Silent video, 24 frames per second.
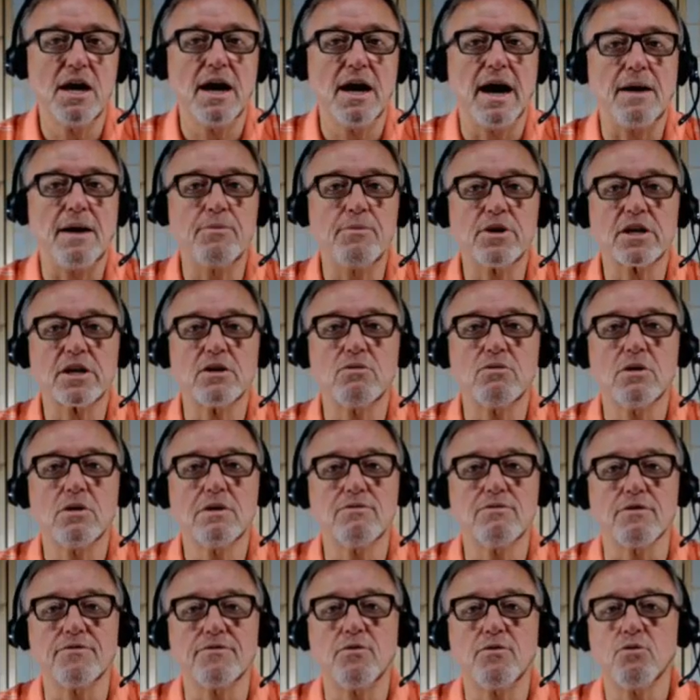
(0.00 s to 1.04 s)
I'm going to go
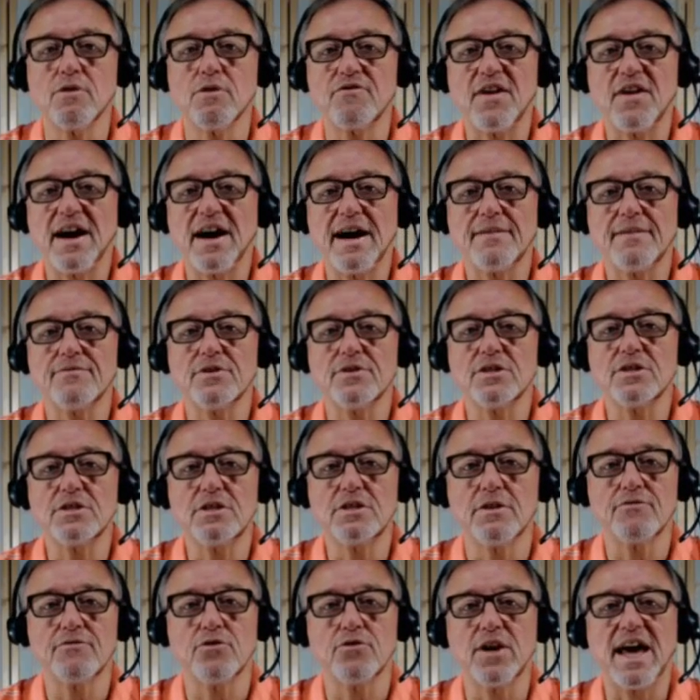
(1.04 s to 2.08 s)
over 4 or 5
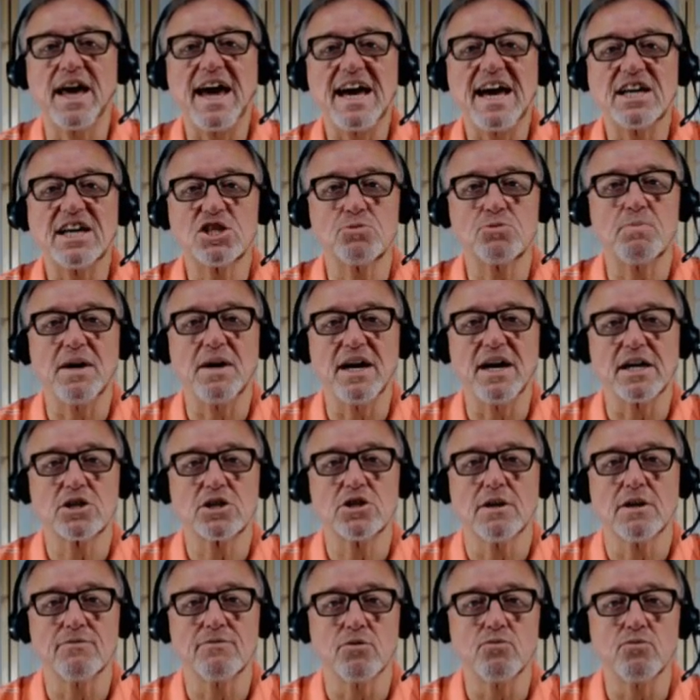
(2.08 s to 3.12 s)
different aspects
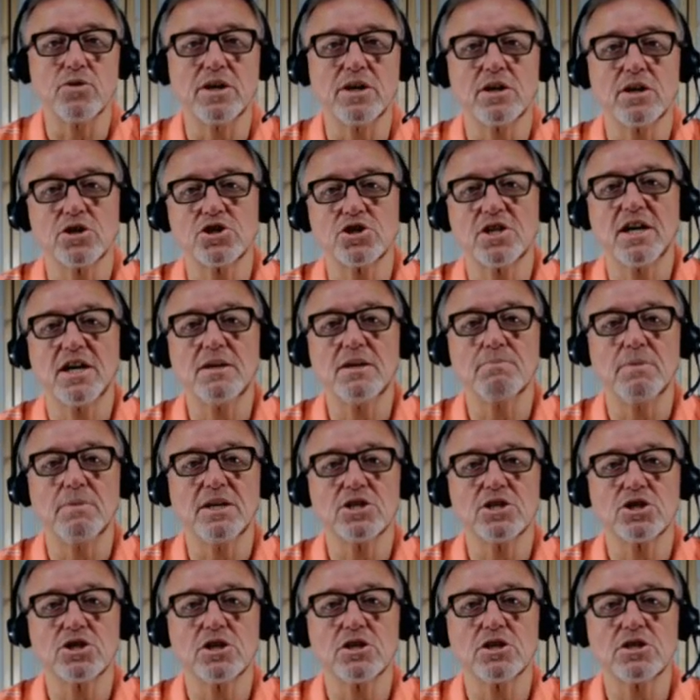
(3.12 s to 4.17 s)
of the real estate
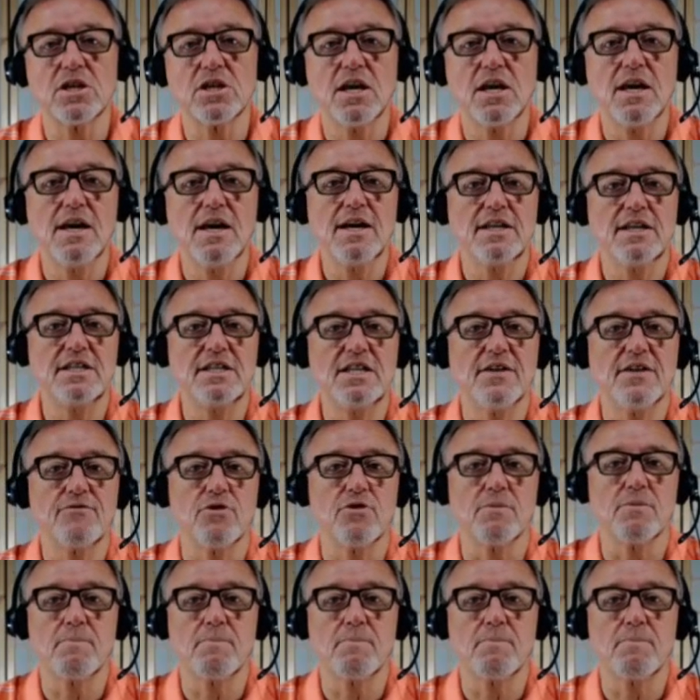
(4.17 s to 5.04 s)
business, different